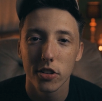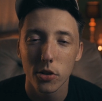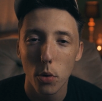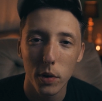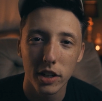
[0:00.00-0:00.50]

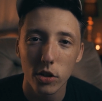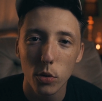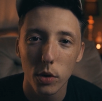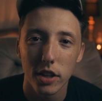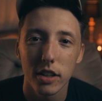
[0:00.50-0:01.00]
see what we can
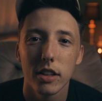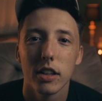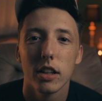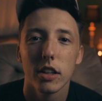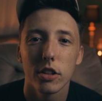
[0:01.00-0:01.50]
do with it.
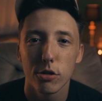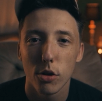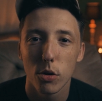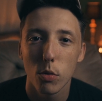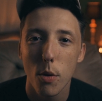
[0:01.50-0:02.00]

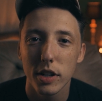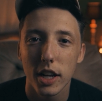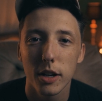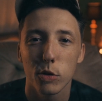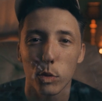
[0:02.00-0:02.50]
So what we
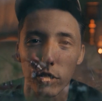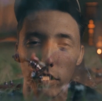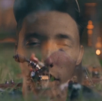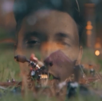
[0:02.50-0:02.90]
did is we took